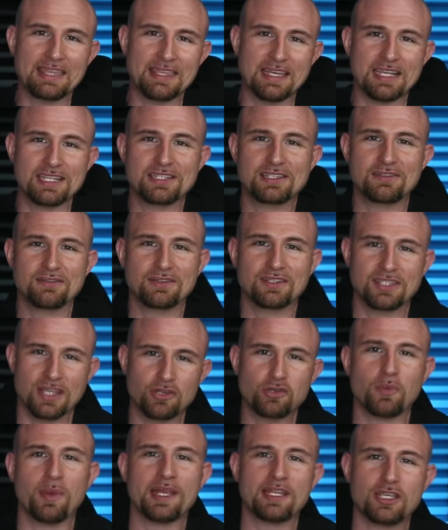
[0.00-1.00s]
this,
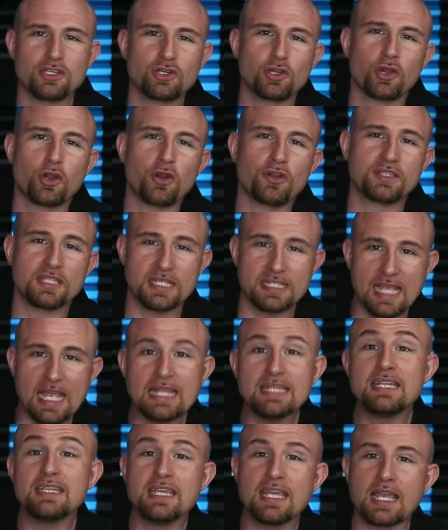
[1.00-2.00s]
central bank digital currencies
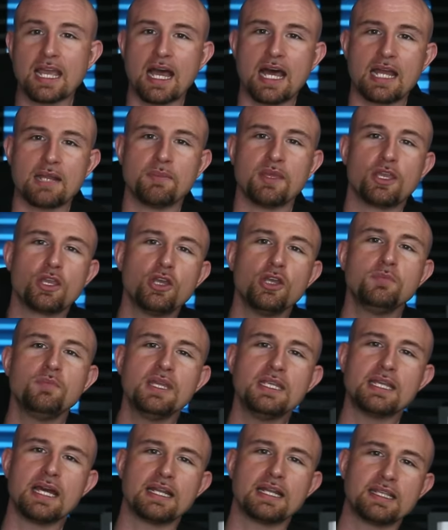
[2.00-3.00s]
into the economy could
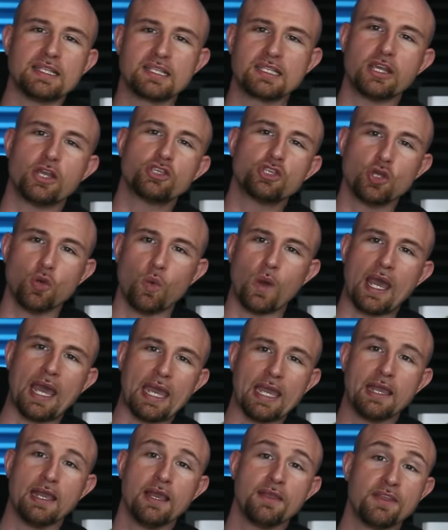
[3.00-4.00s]
be done in such a
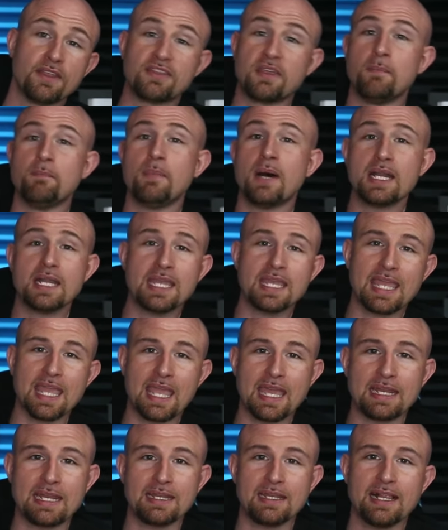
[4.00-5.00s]
way that the money
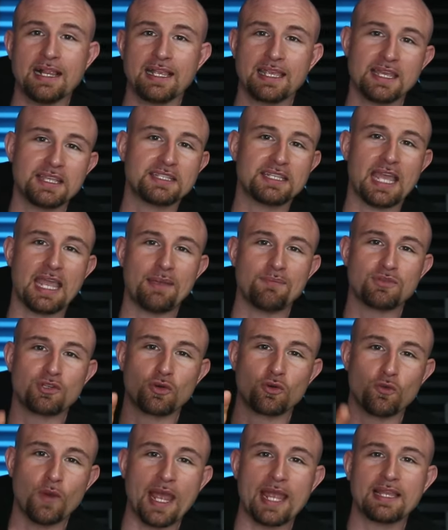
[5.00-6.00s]
cannon gets aimed
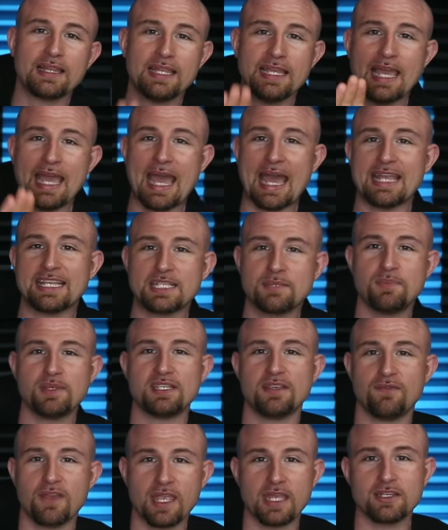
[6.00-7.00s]
directly at
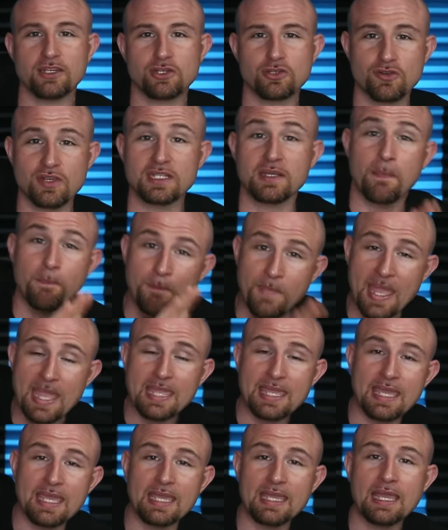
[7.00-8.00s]
specific industries,
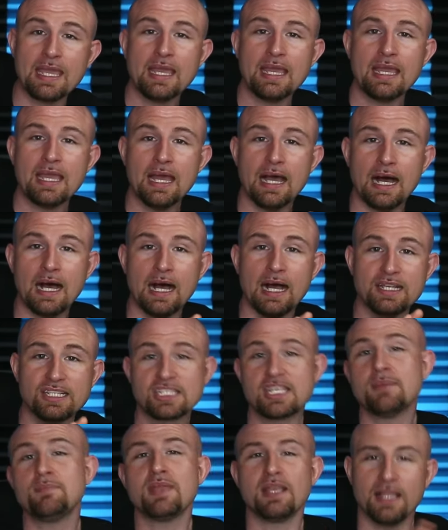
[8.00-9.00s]
making
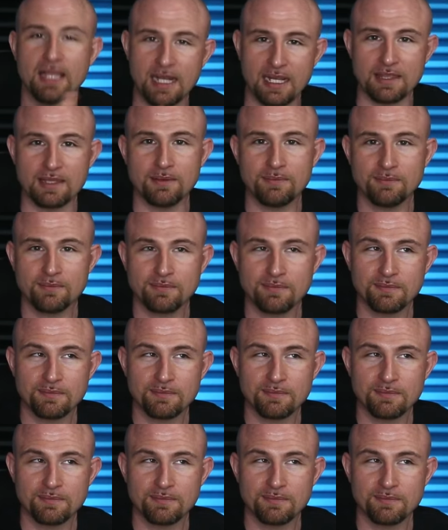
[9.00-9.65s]
stimulating them